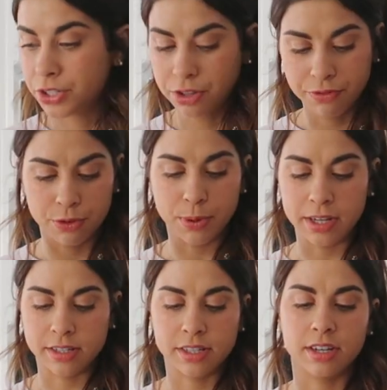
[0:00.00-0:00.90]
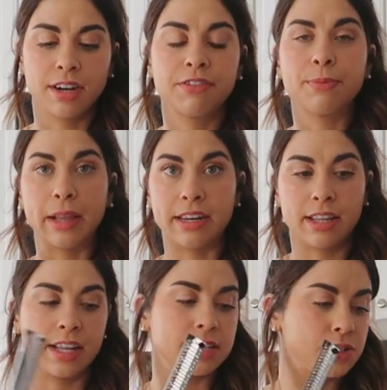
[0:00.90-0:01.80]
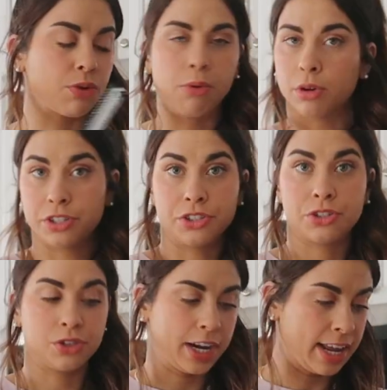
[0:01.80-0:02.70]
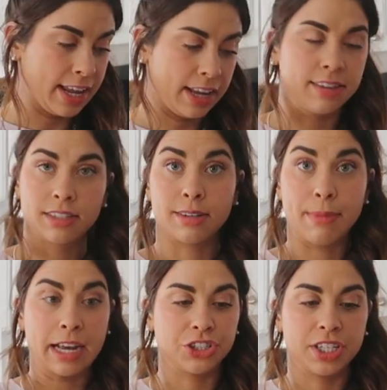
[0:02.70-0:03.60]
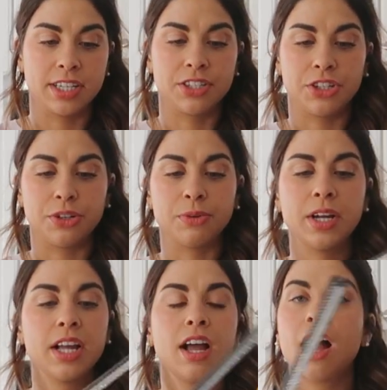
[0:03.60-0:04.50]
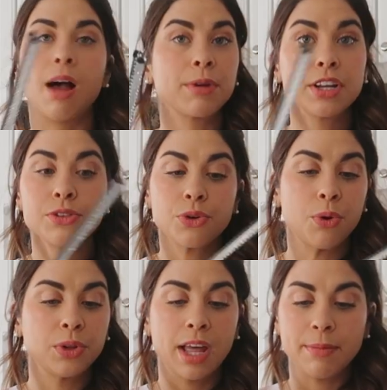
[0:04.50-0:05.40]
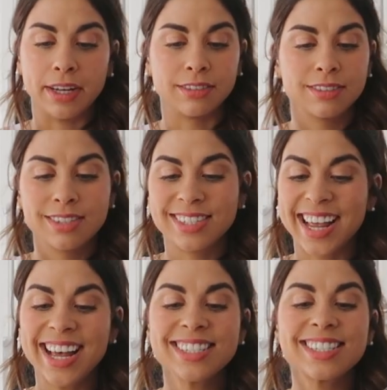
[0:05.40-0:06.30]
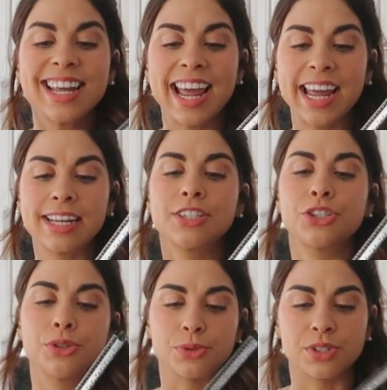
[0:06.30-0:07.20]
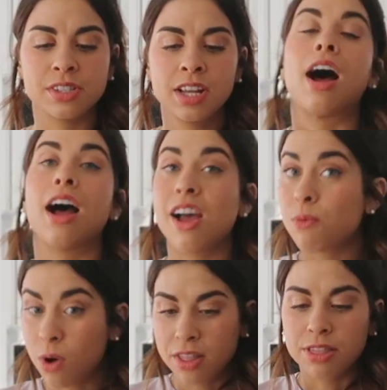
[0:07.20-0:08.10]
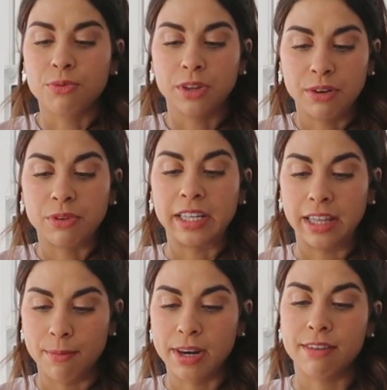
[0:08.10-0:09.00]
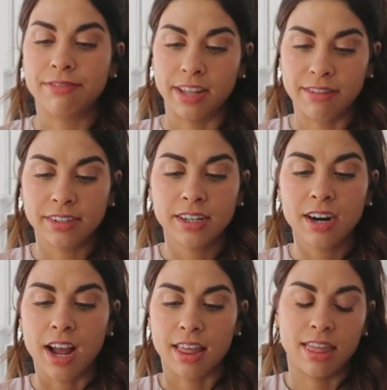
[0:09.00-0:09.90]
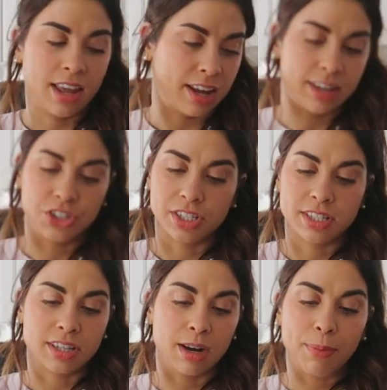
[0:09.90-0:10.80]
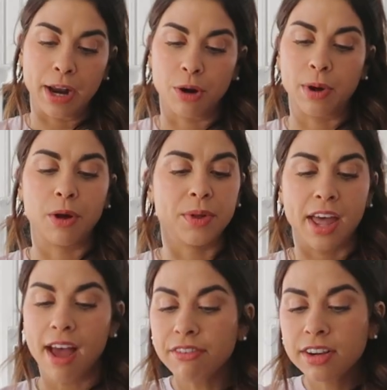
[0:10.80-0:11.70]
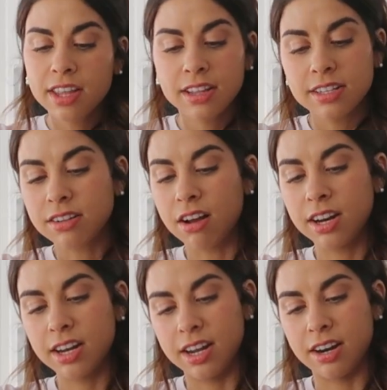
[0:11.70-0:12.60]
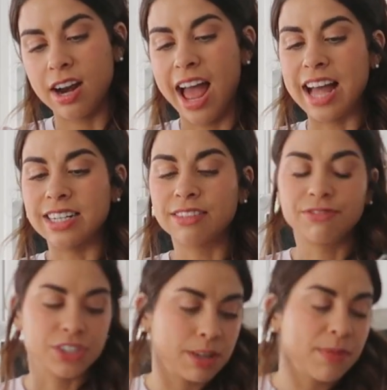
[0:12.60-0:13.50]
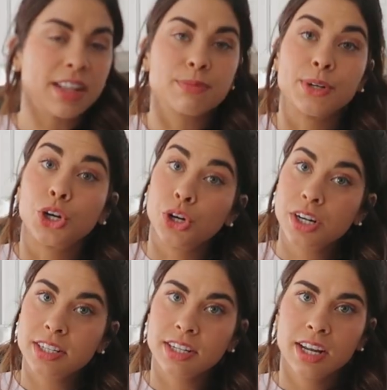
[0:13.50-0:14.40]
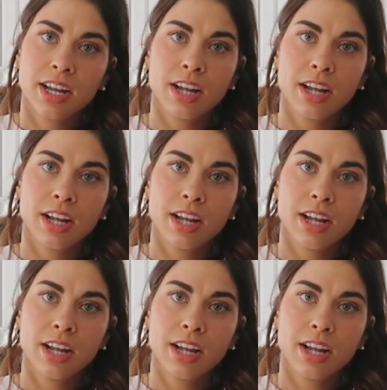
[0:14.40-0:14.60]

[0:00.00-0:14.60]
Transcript: to the food processor, if you're blending this, or just straight in to mash it into. I'm gonna use a whole lemon, zest and juice. I want the really, really lemony flavor. I think it just is gonna pair well with everything that's gone in here, and for something that's been cooked